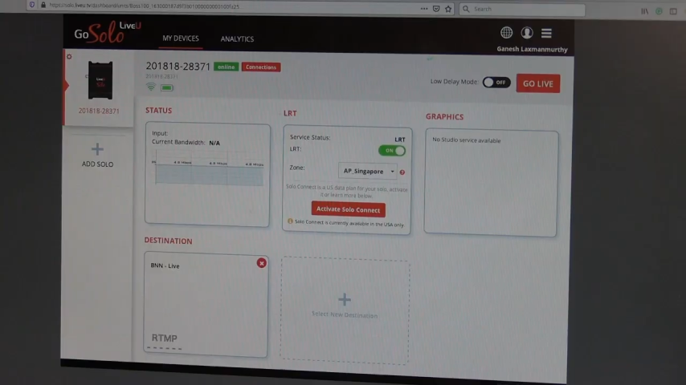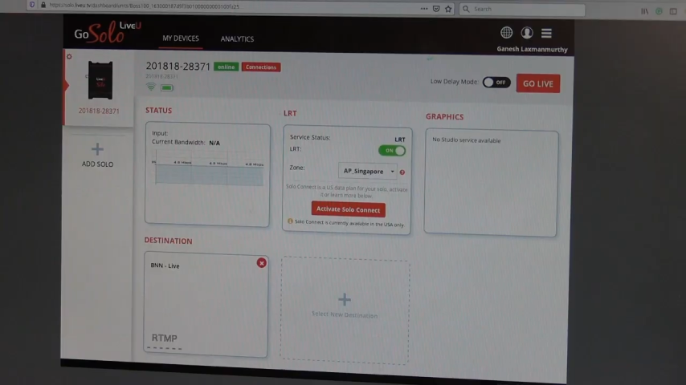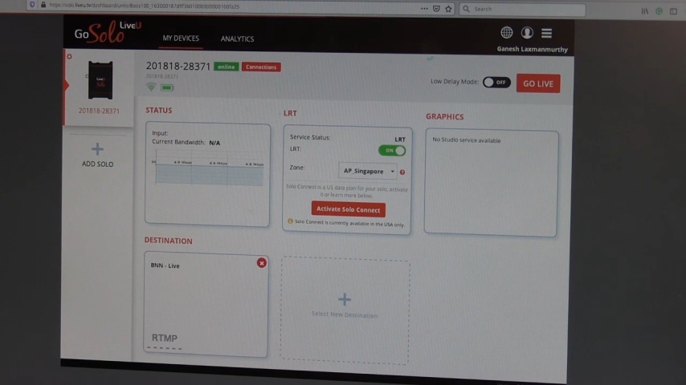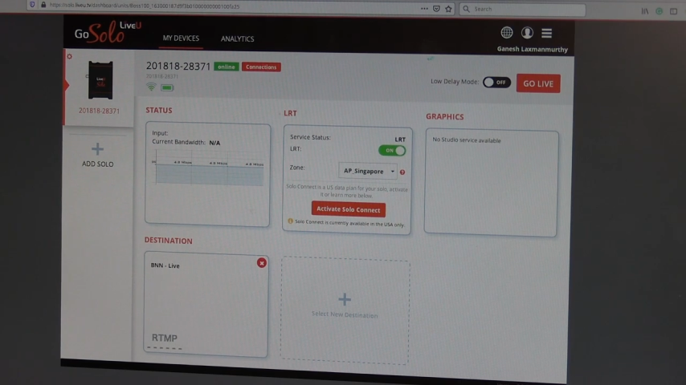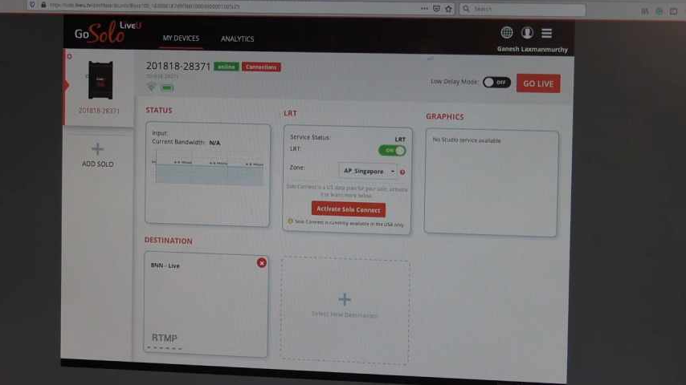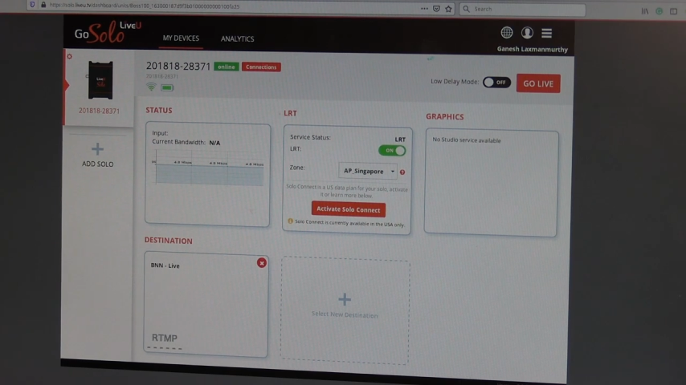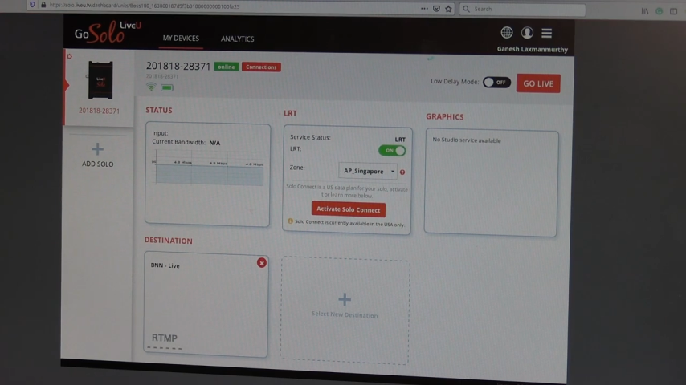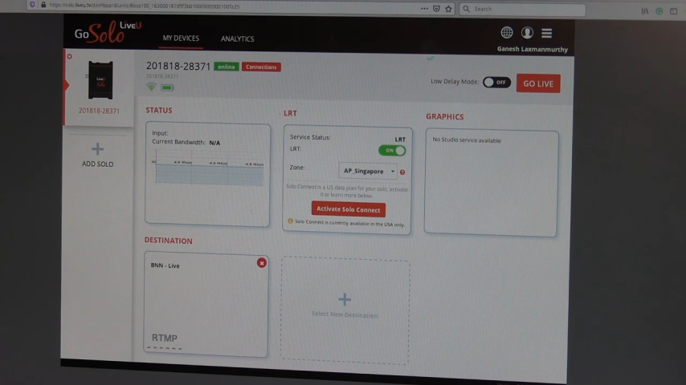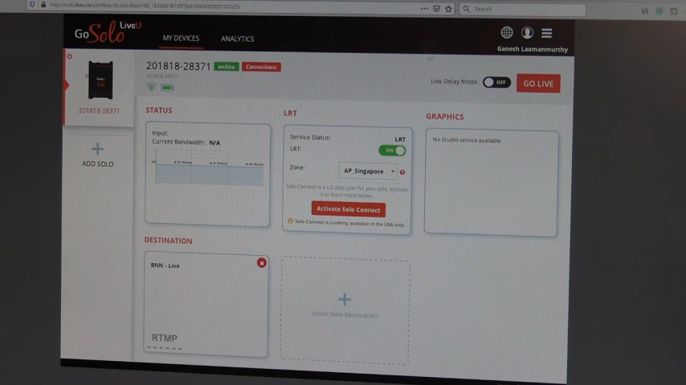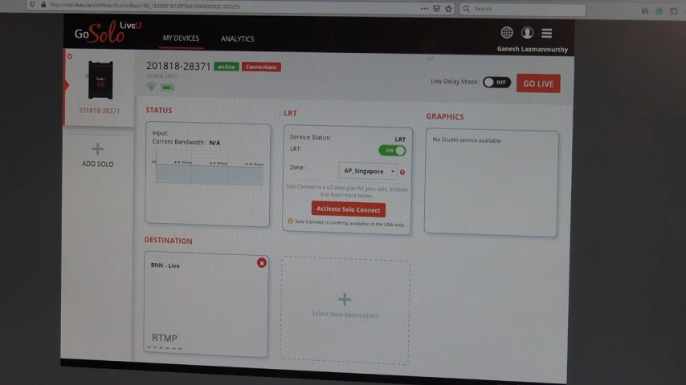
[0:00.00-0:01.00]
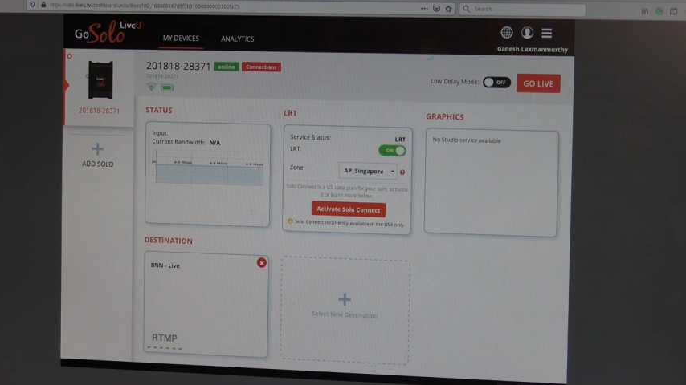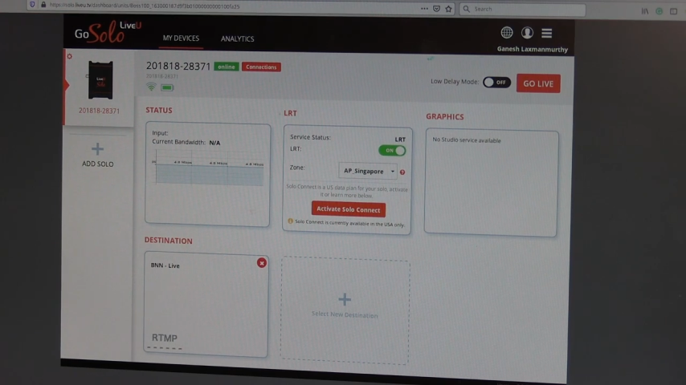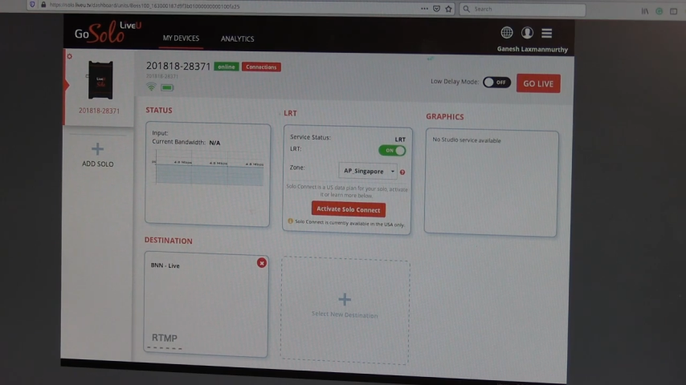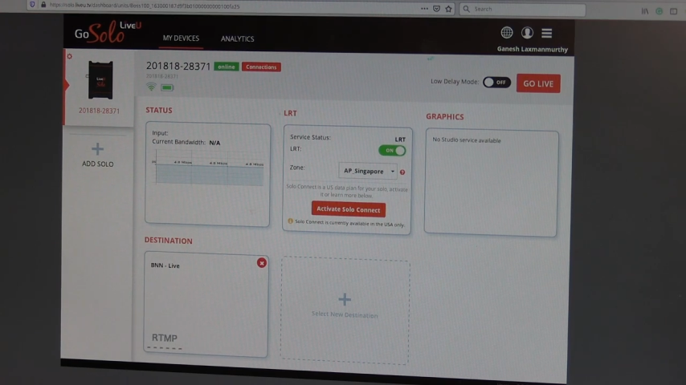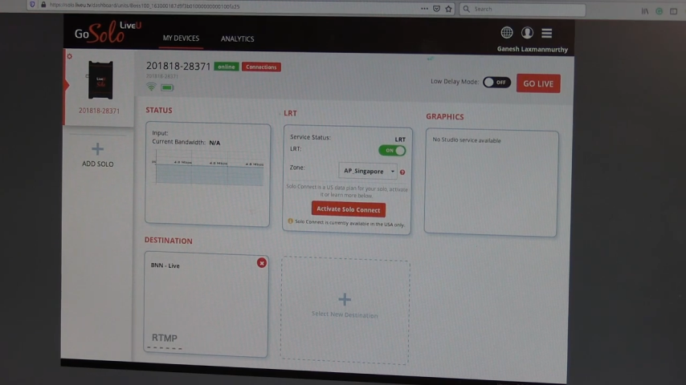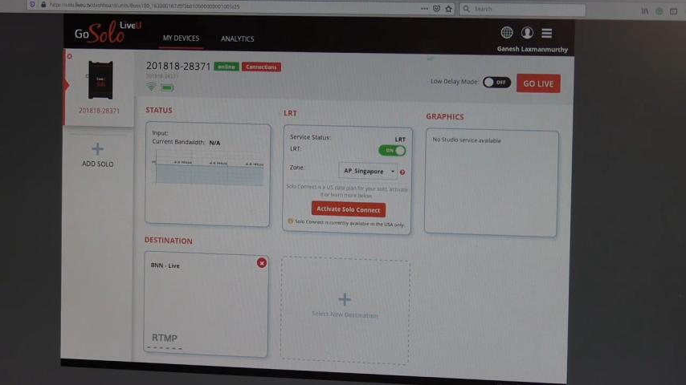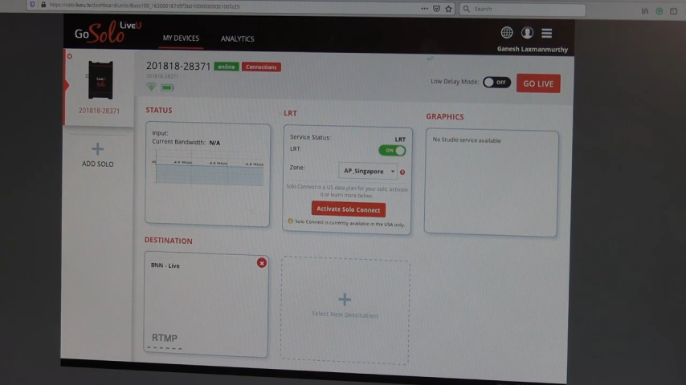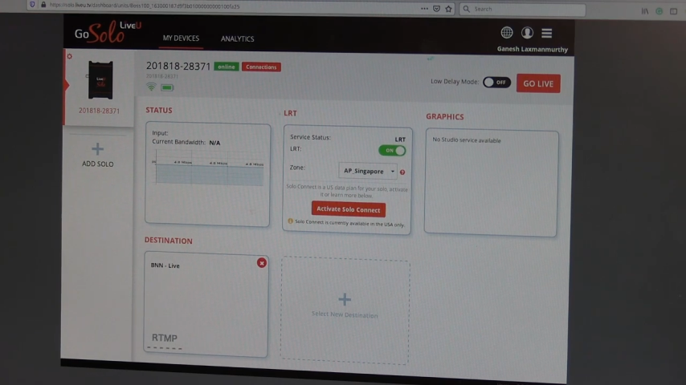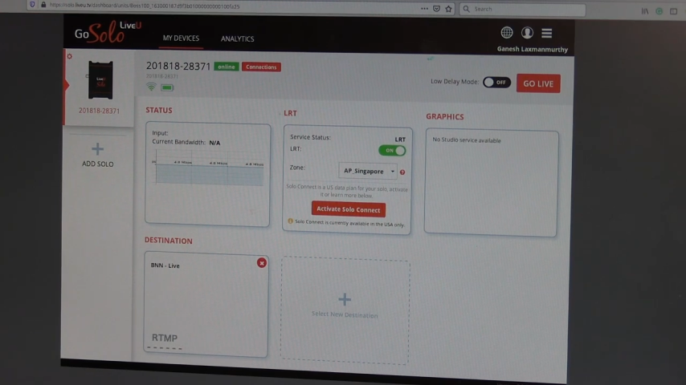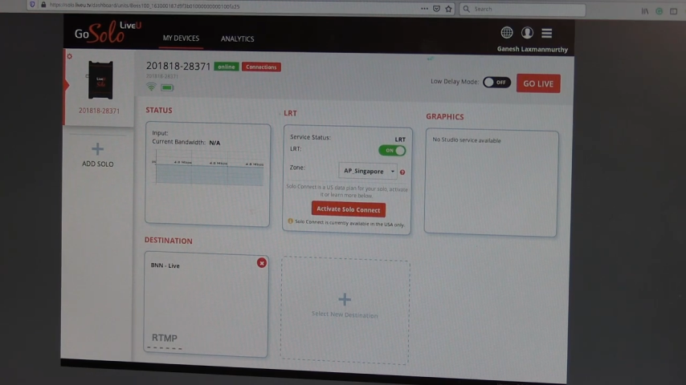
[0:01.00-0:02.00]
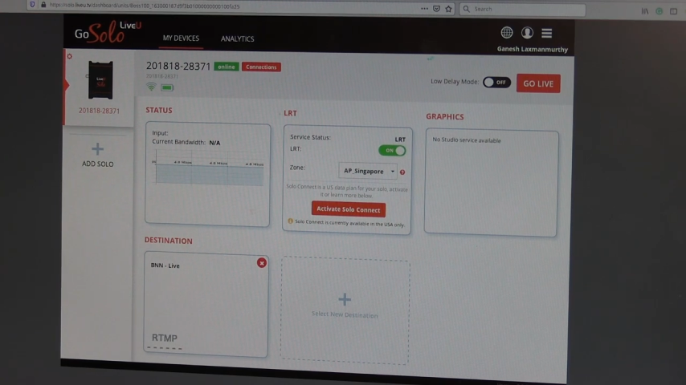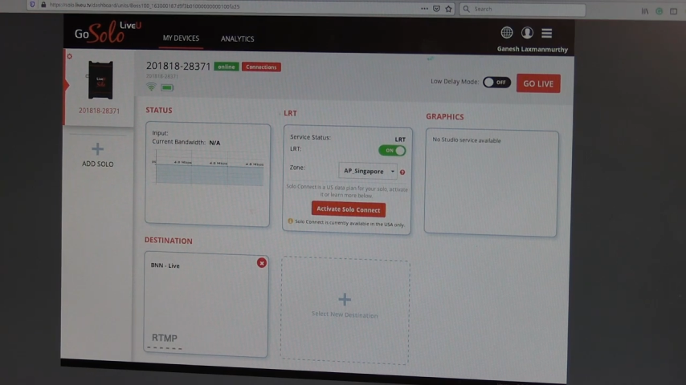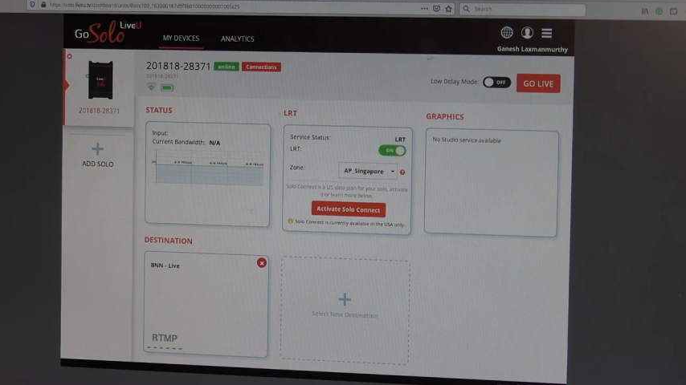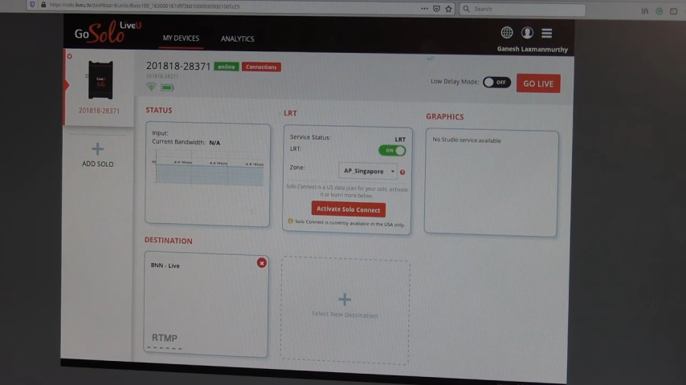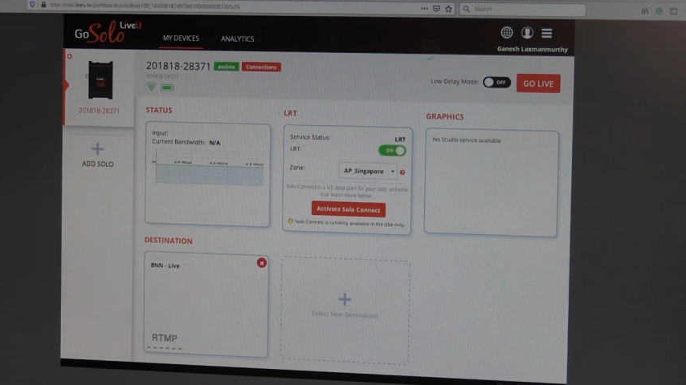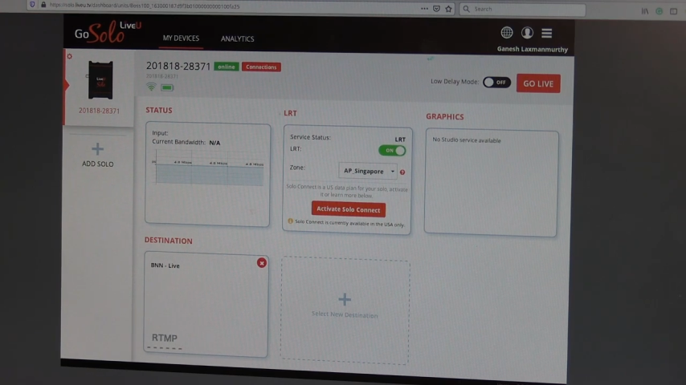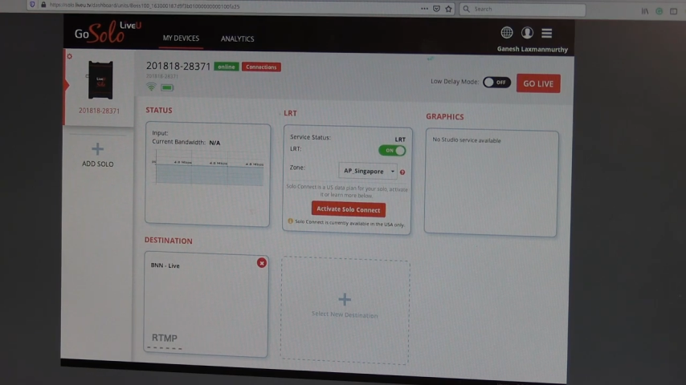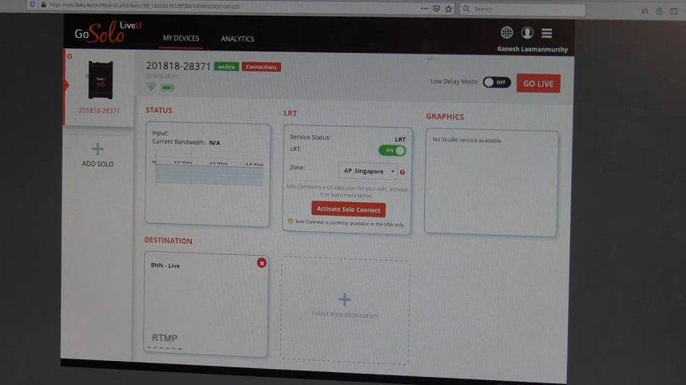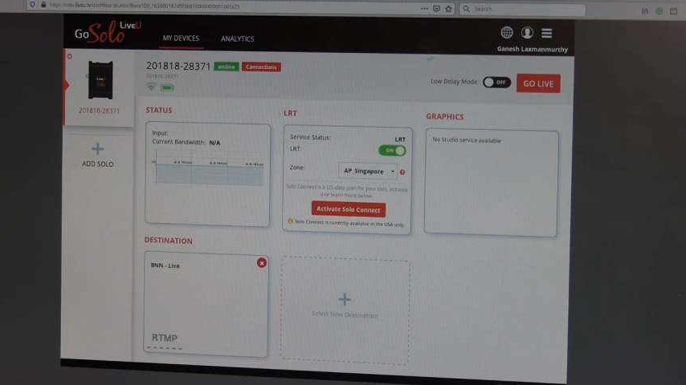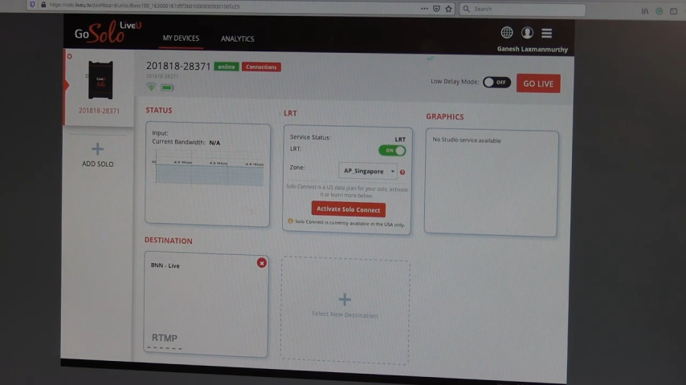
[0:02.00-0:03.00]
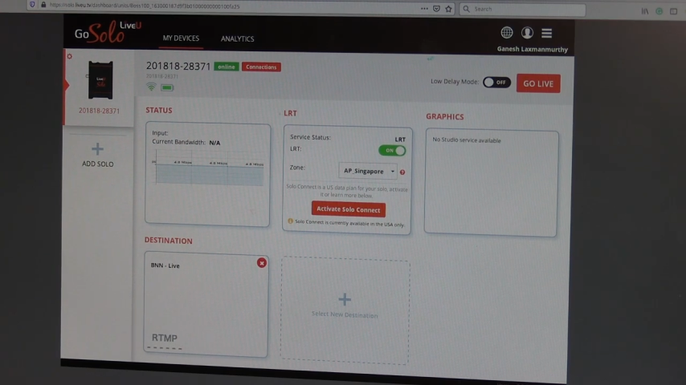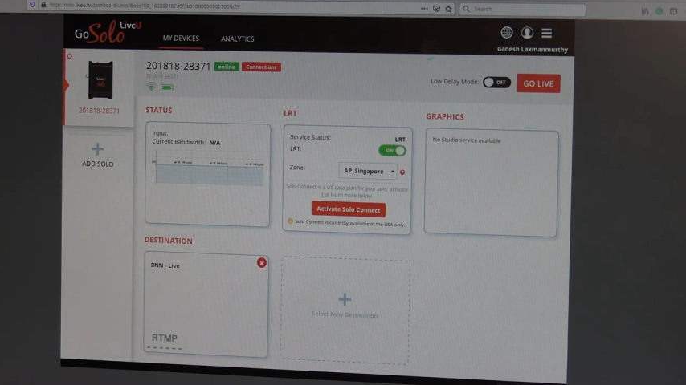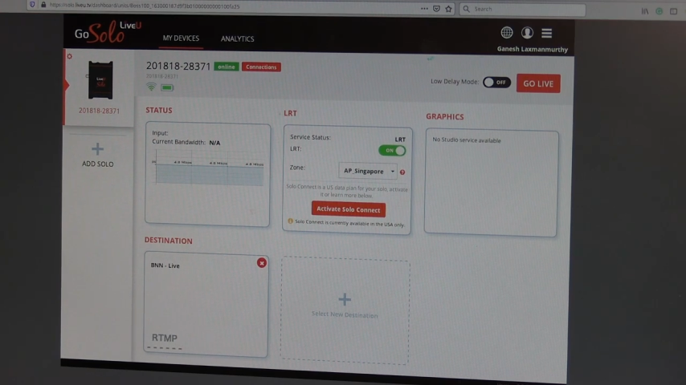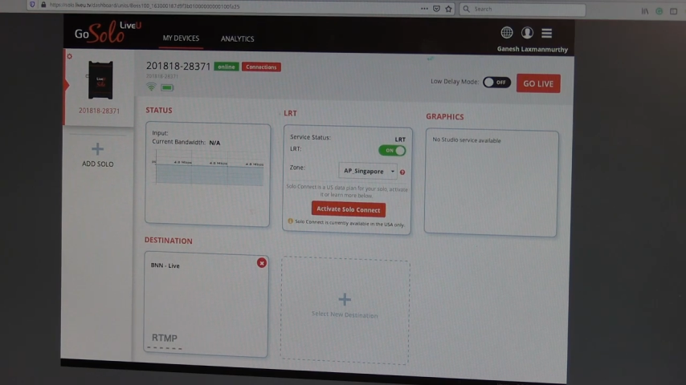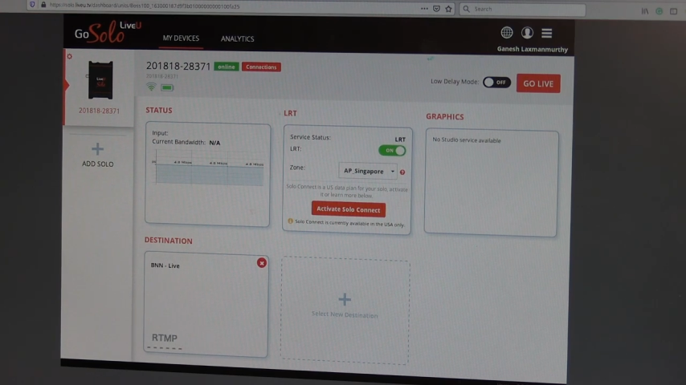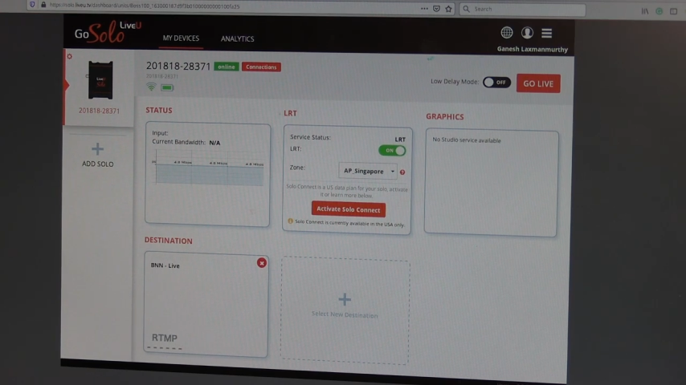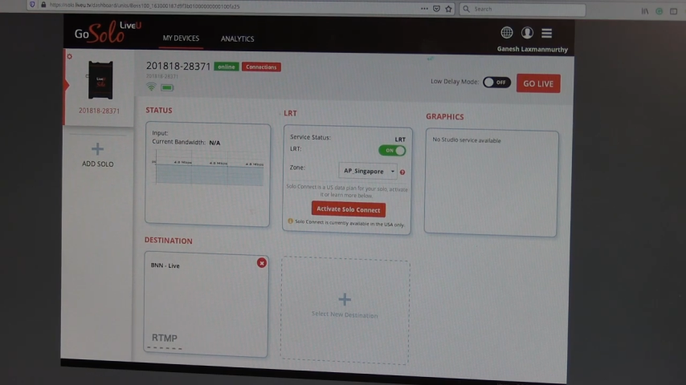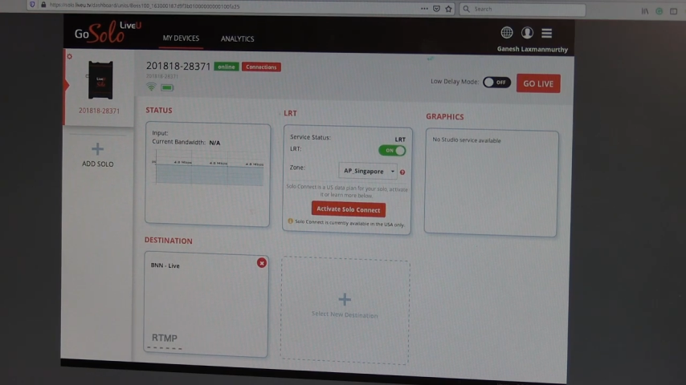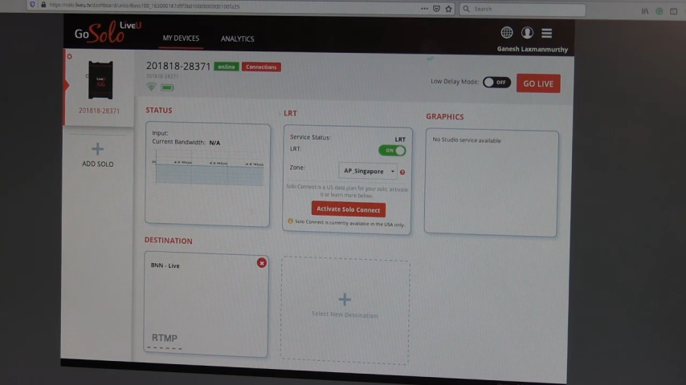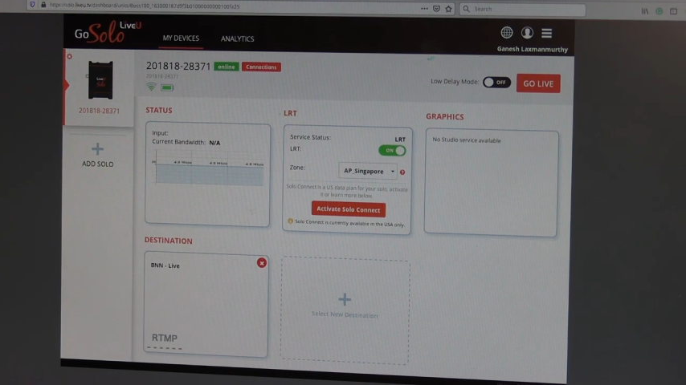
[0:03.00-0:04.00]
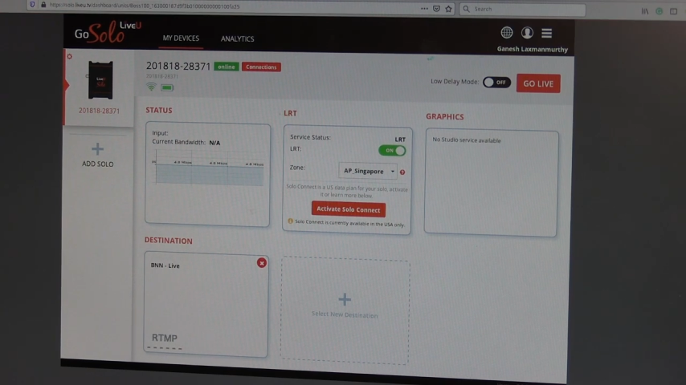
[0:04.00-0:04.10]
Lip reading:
(no speaker visible)